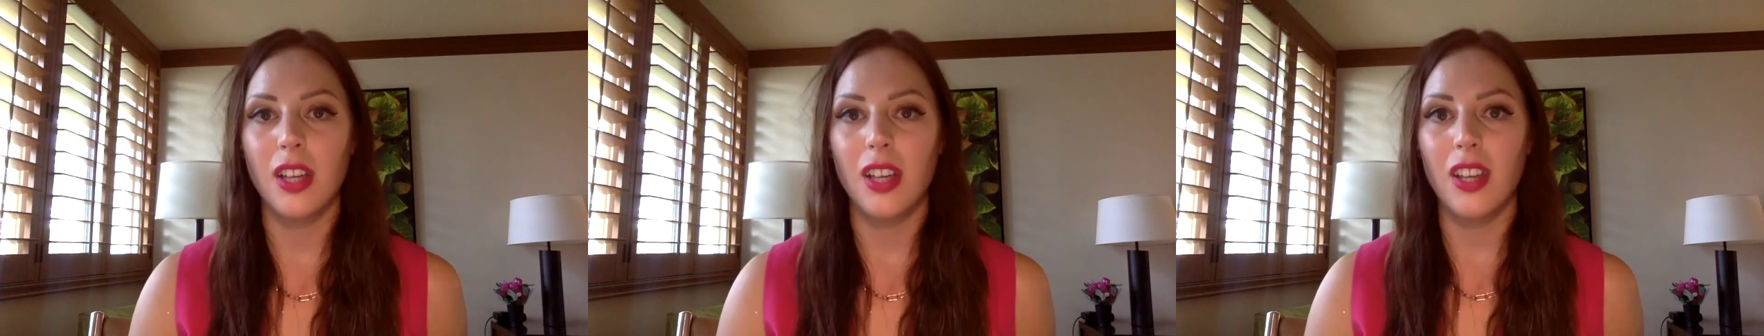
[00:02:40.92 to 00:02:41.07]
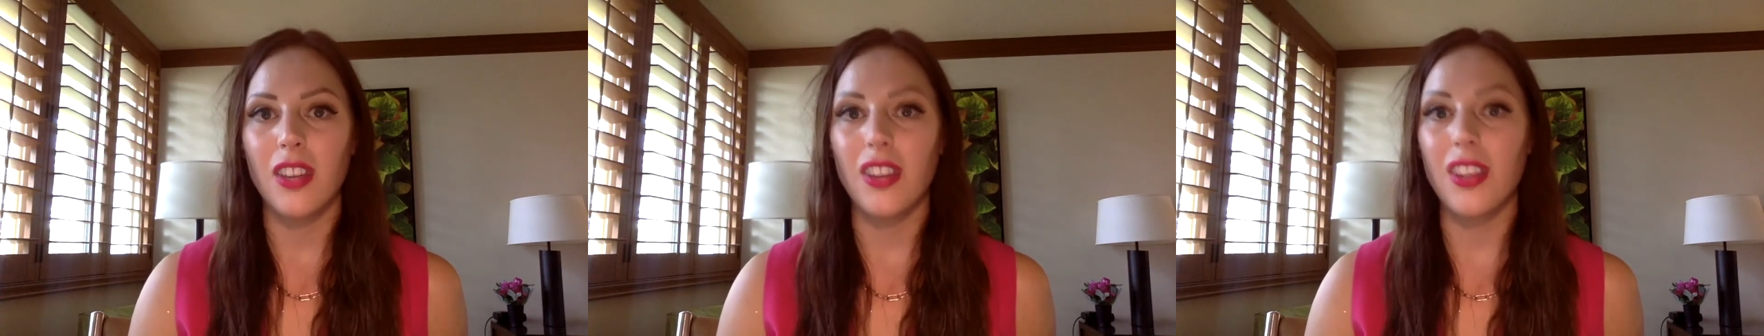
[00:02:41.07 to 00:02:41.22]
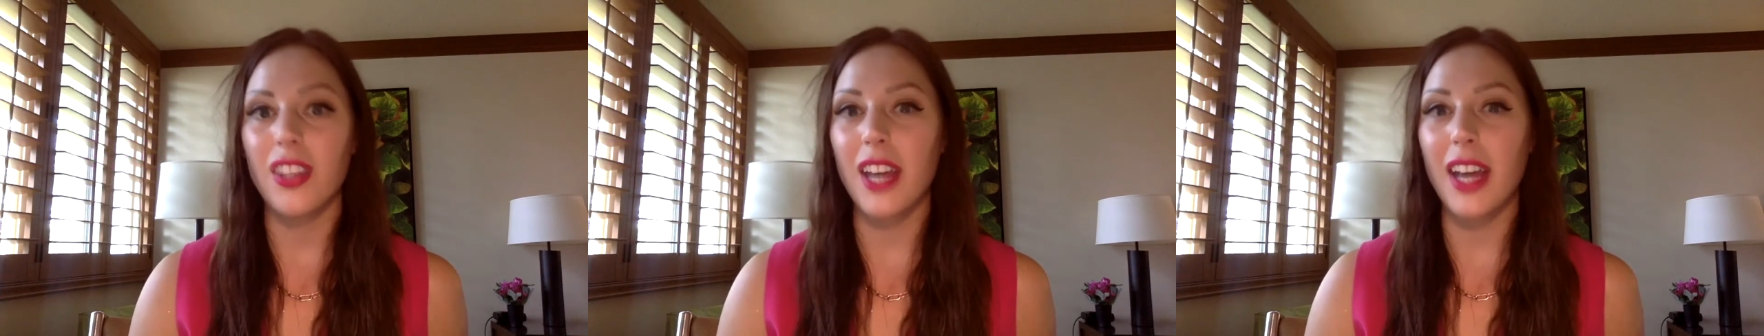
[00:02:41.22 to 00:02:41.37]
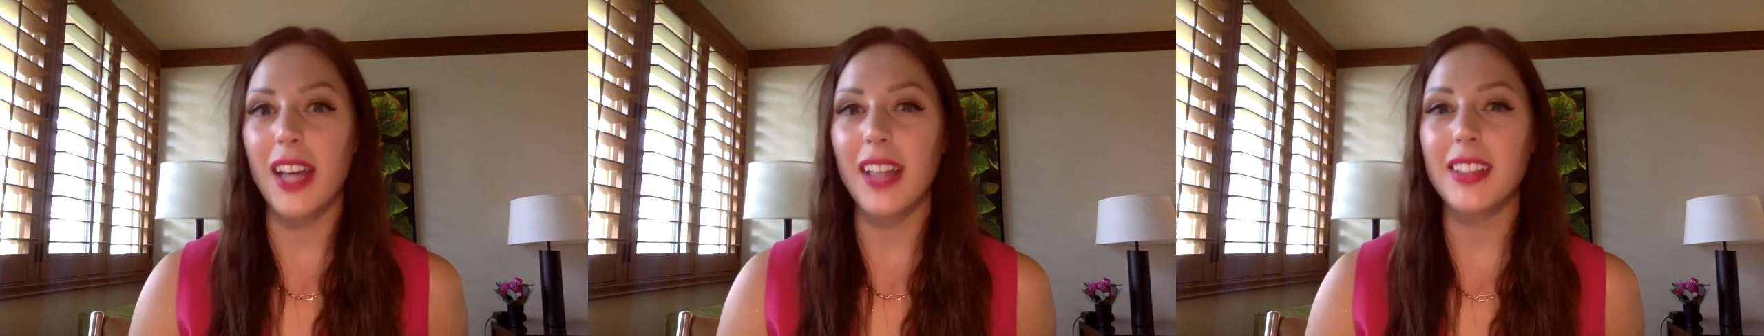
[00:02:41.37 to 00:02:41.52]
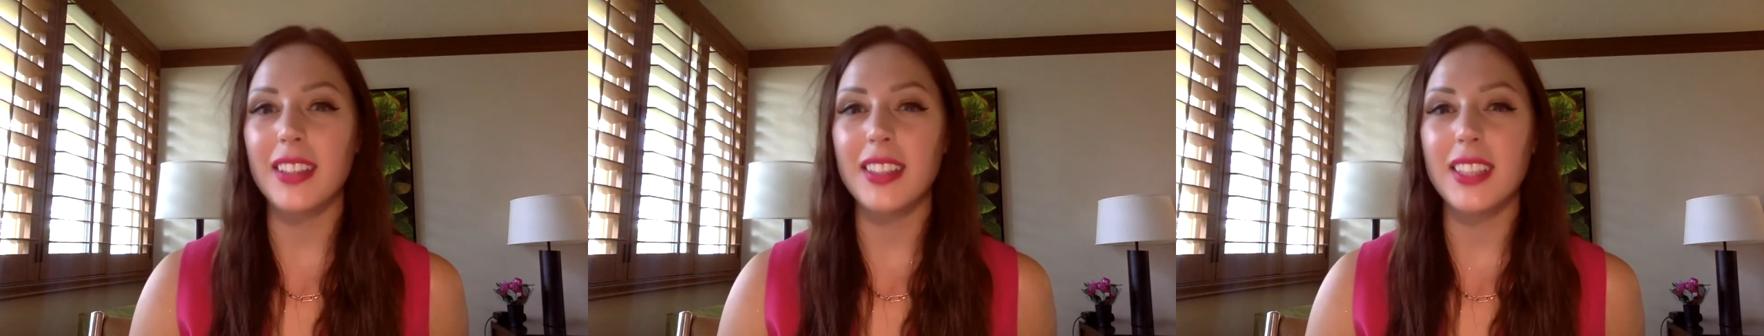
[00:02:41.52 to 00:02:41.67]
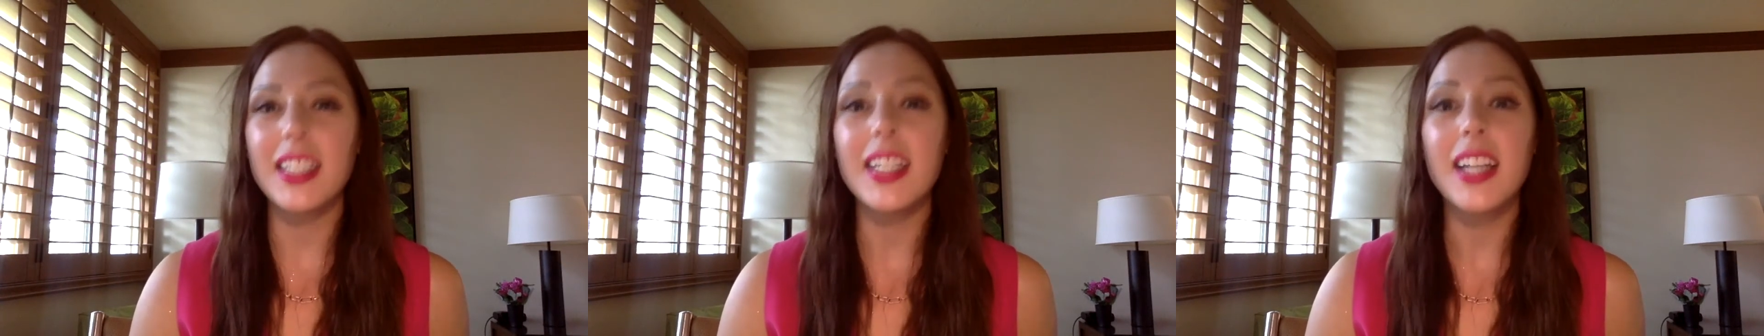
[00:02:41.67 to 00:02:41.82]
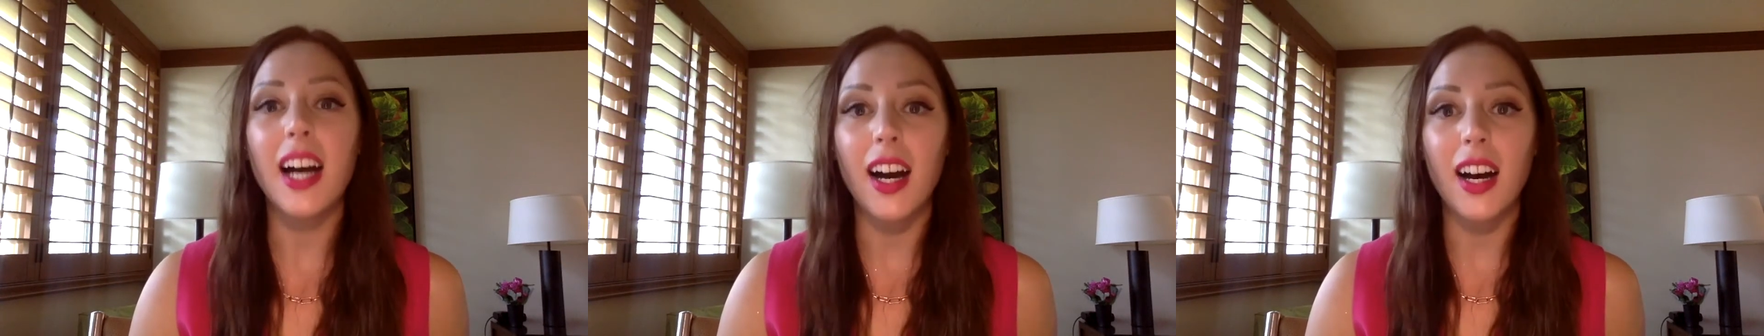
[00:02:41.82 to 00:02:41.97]
The
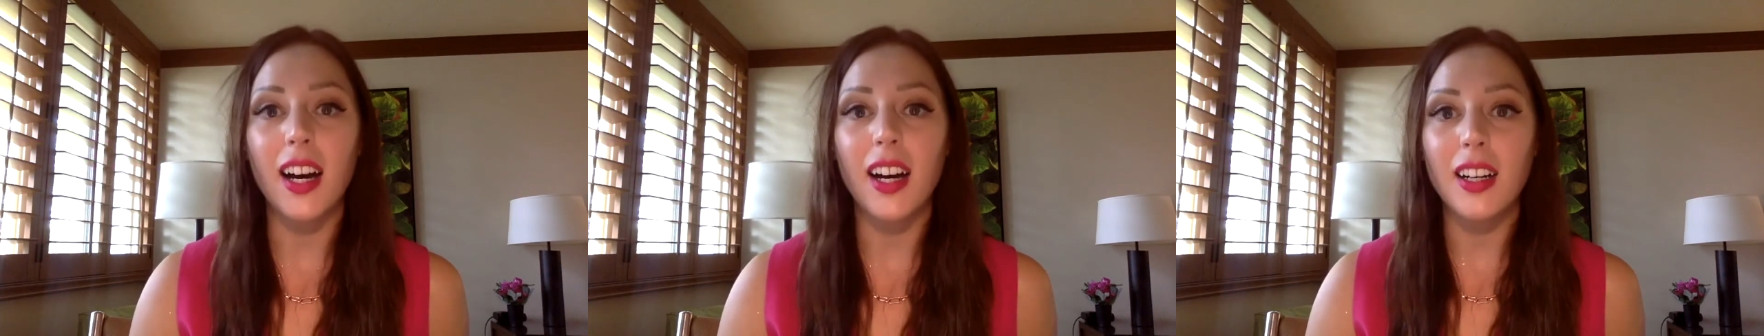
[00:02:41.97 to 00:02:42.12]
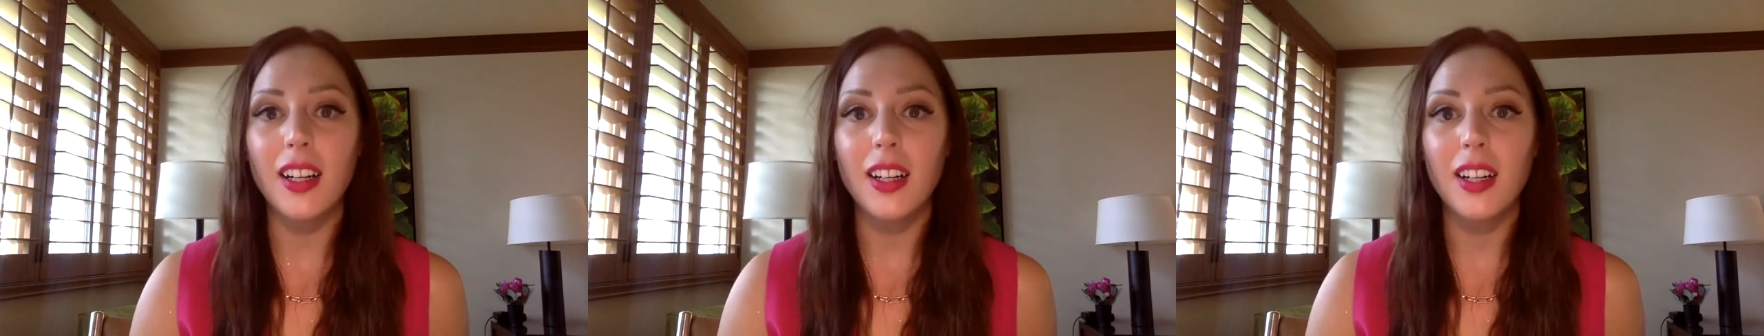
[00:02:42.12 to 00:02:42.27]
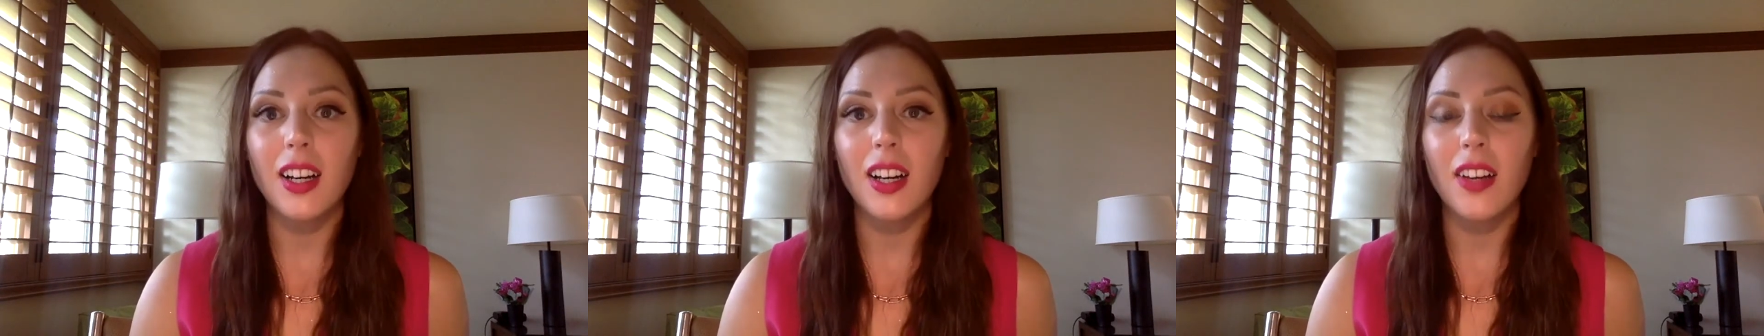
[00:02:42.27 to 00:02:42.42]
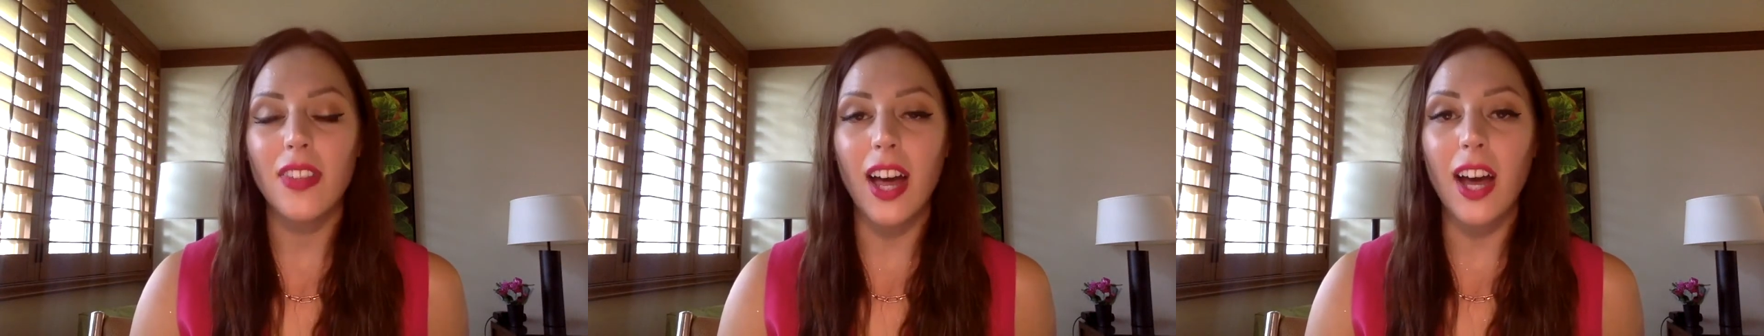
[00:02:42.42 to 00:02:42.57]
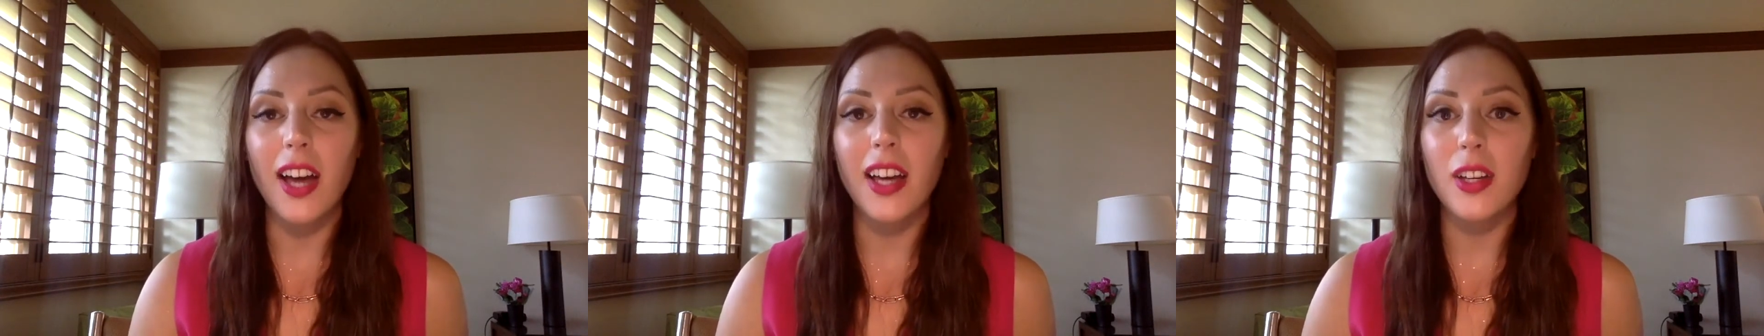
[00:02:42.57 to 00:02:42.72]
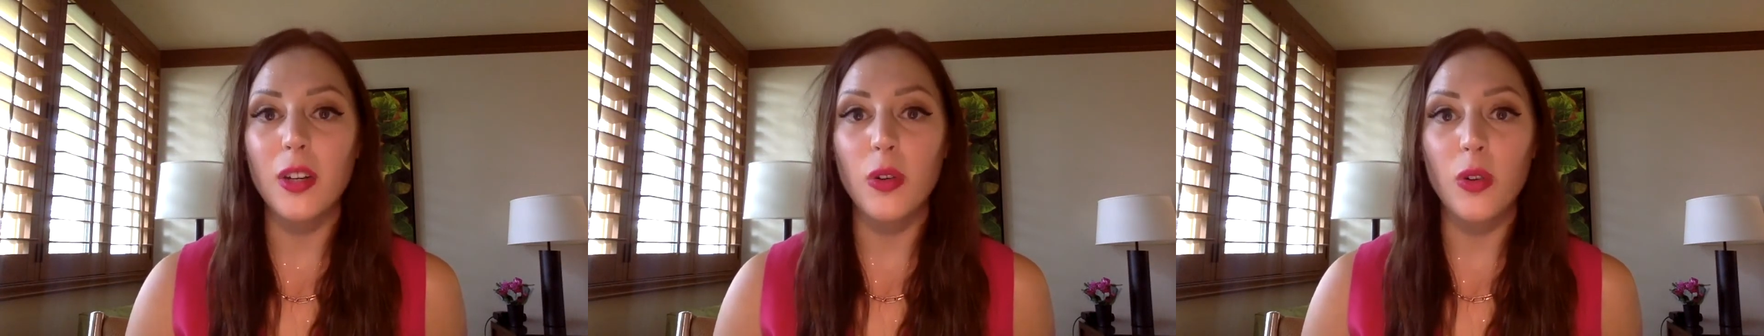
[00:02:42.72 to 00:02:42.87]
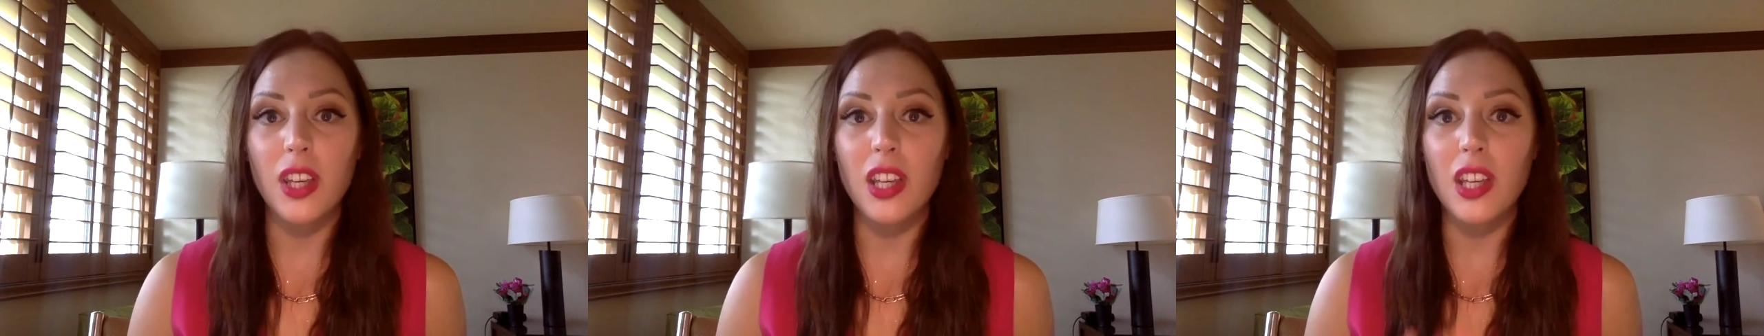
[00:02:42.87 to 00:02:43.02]
idea that